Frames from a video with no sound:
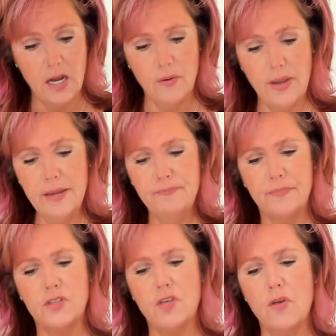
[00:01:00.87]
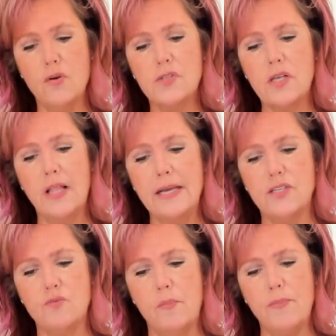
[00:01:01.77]
Okay, so those
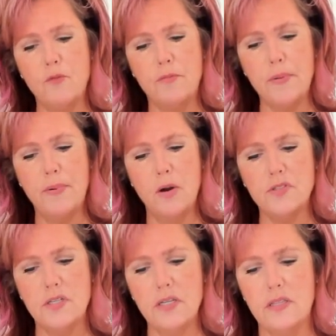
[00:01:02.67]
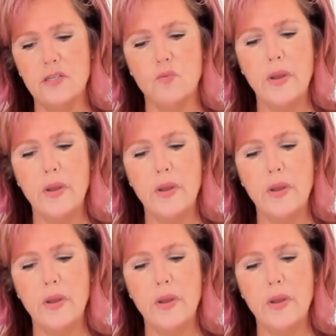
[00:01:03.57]
classes will both be posted this